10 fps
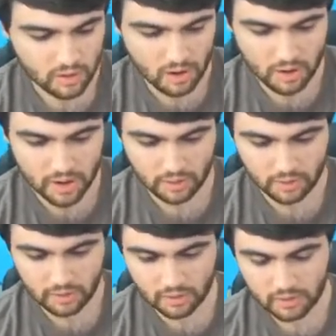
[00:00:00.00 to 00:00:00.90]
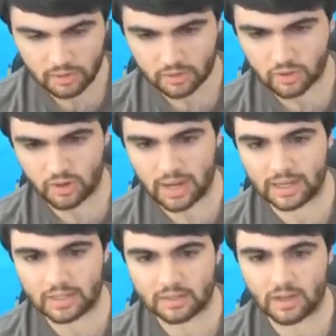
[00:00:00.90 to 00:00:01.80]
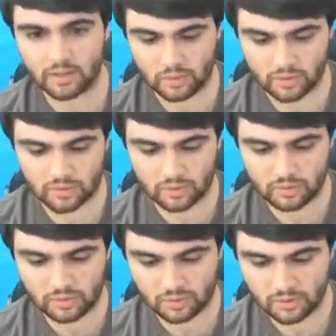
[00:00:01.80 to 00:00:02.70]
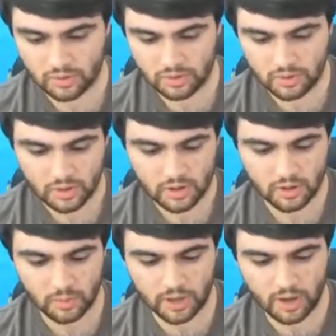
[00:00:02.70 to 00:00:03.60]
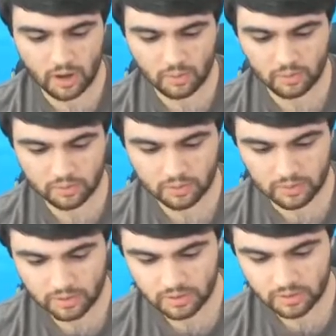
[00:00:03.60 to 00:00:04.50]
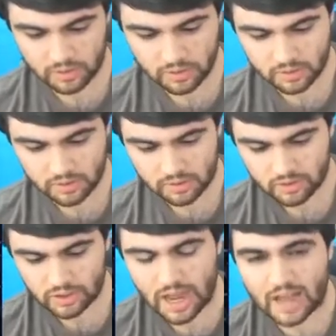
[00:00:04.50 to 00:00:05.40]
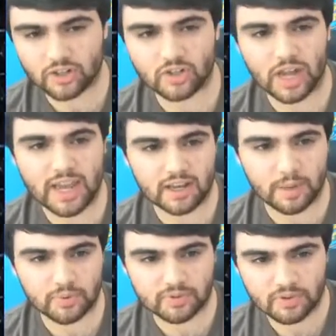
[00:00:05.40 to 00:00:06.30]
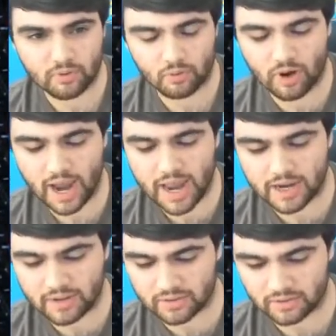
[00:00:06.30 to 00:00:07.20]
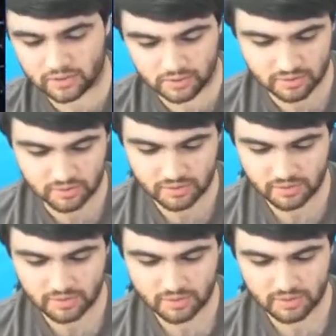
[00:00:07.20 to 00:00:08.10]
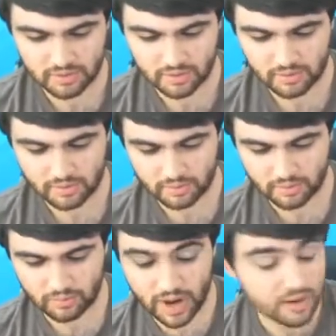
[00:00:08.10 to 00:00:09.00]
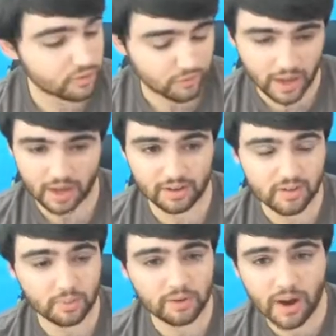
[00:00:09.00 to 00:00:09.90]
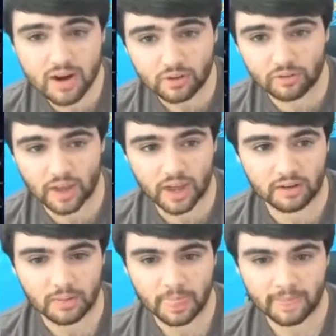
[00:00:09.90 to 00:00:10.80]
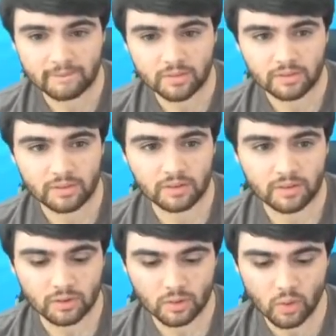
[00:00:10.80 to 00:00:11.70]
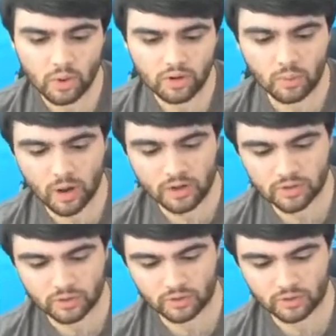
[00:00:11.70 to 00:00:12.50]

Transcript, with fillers: Alright, the train continues. Here we go. Josh Jacobs, Raiders. He's a Raiders fan, big man too. Raiders fan. He's a big Raiders fan. Who do you want as your